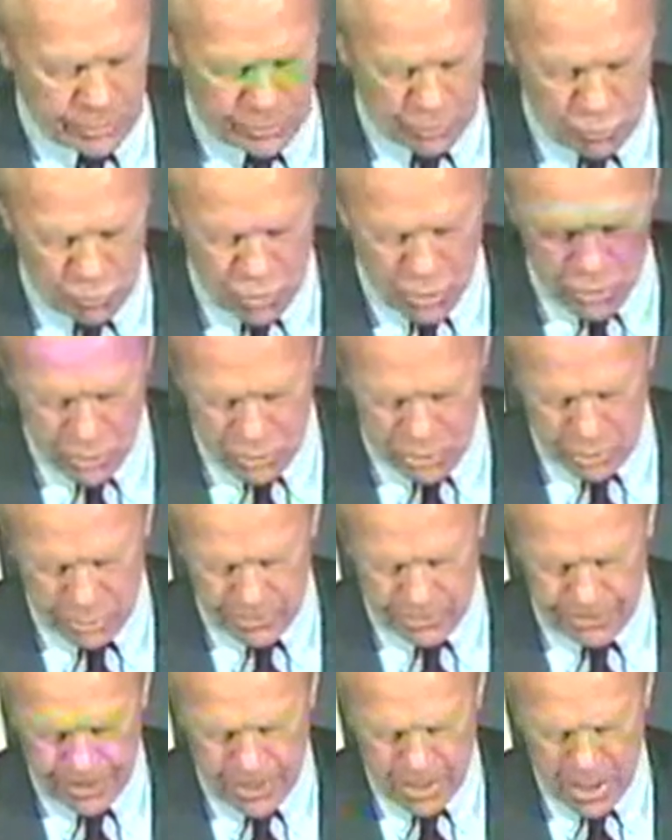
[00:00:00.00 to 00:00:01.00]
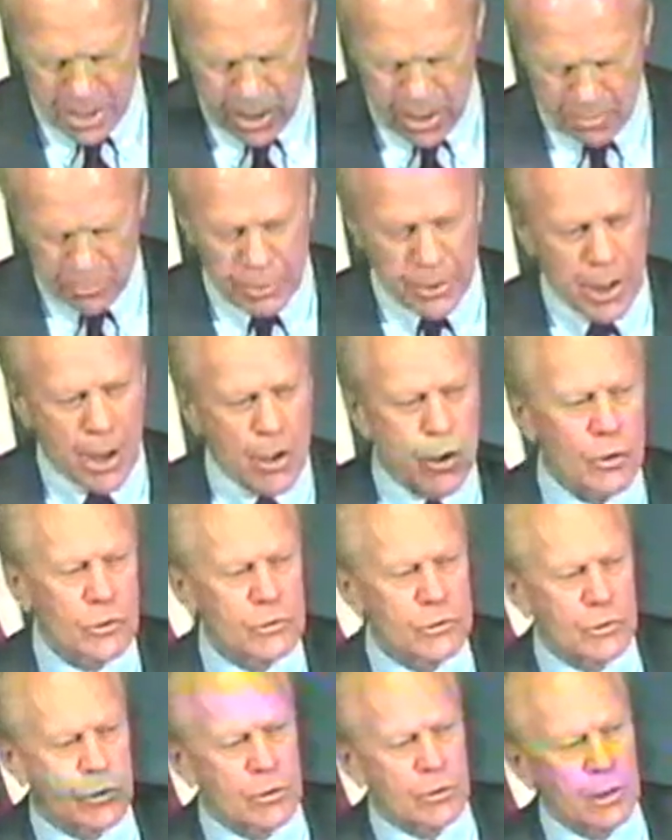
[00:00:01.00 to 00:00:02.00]
the world. But I
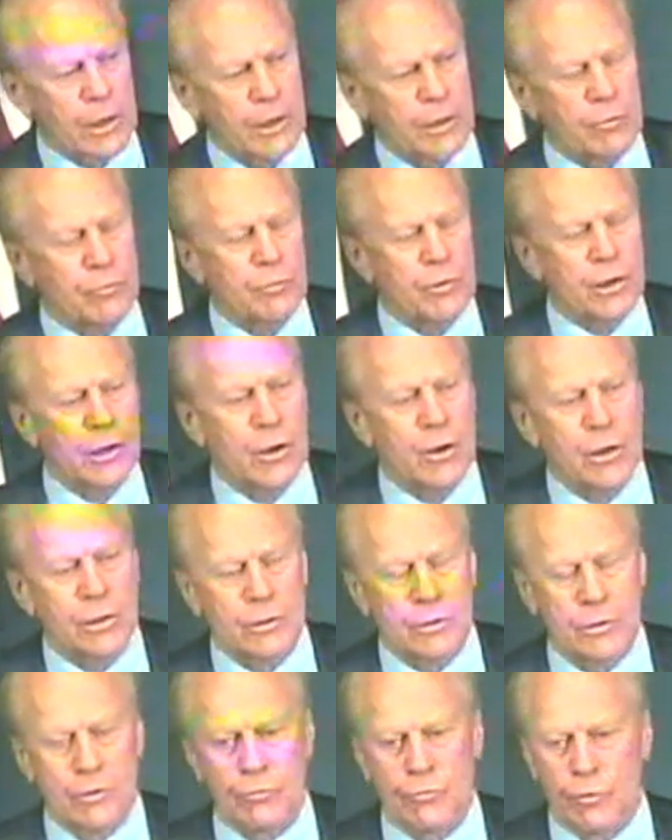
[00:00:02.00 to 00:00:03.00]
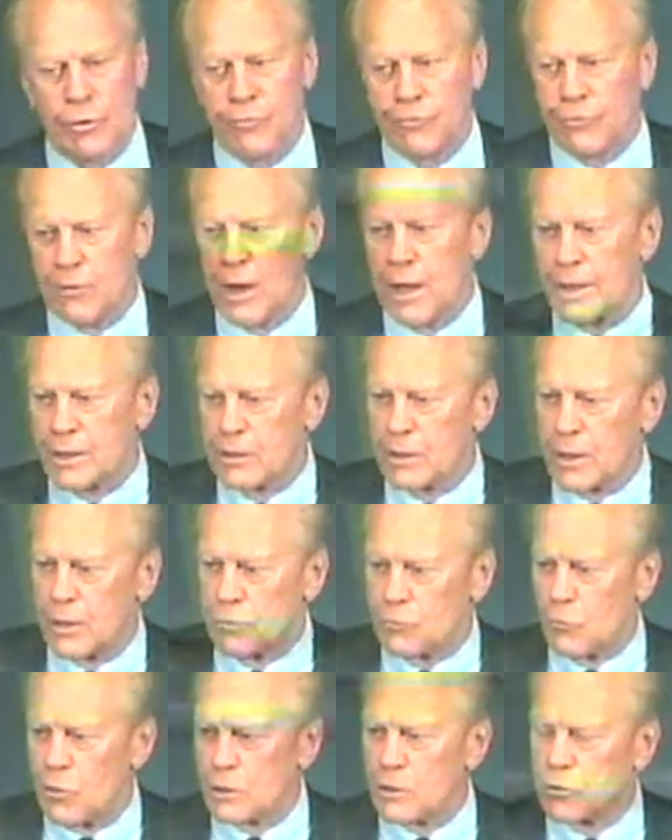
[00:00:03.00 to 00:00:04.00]
also think we ought to reflect
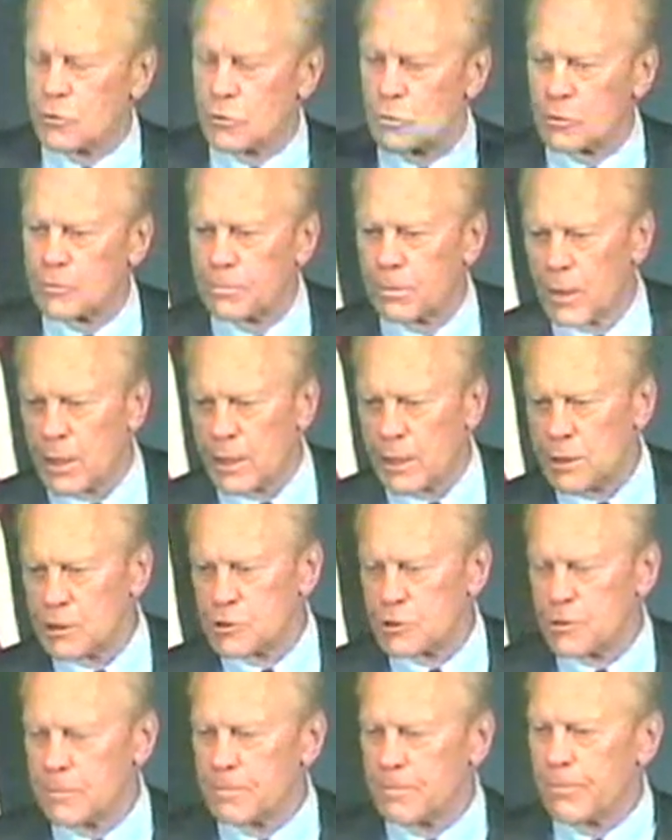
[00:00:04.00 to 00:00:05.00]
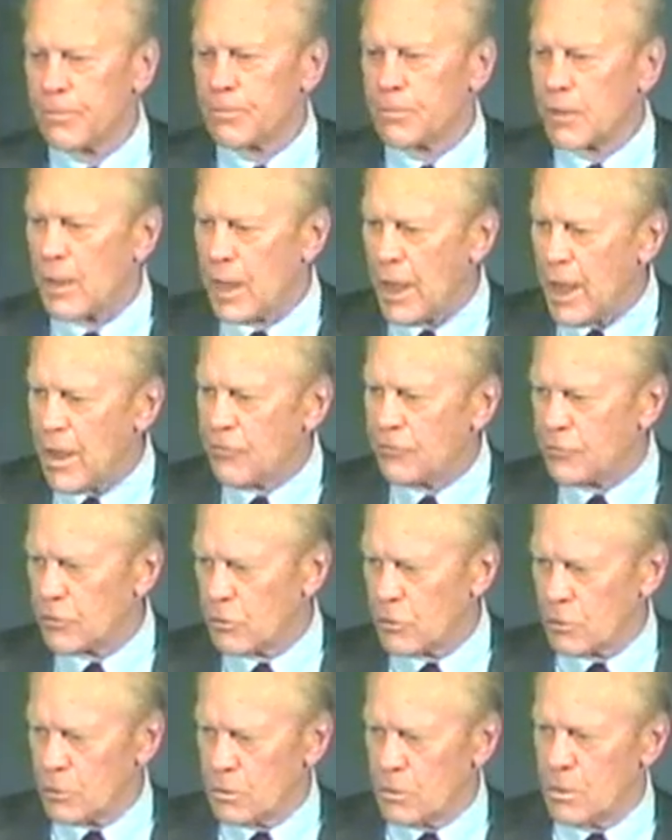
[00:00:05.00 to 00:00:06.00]
on what took place
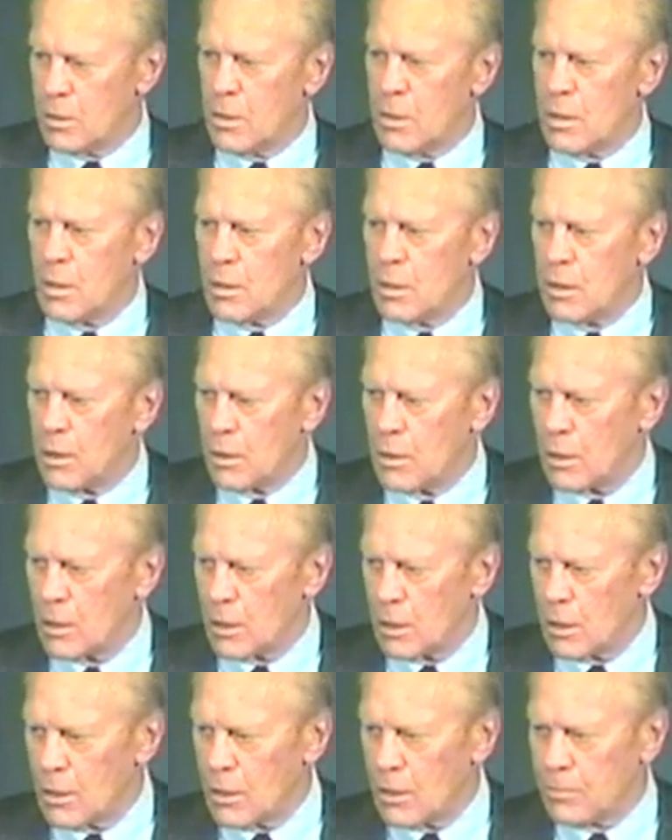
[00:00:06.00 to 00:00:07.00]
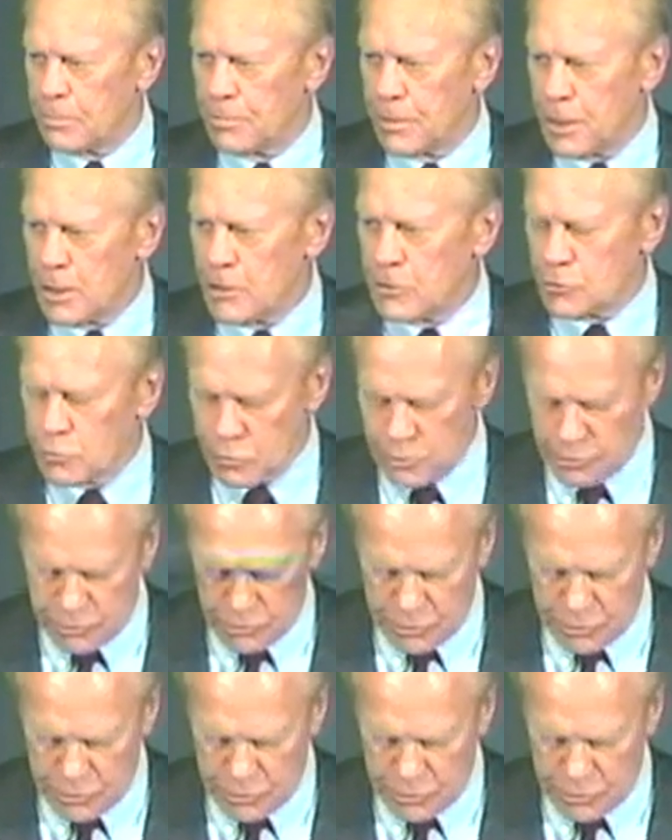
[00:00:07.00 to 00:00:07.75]
after peace was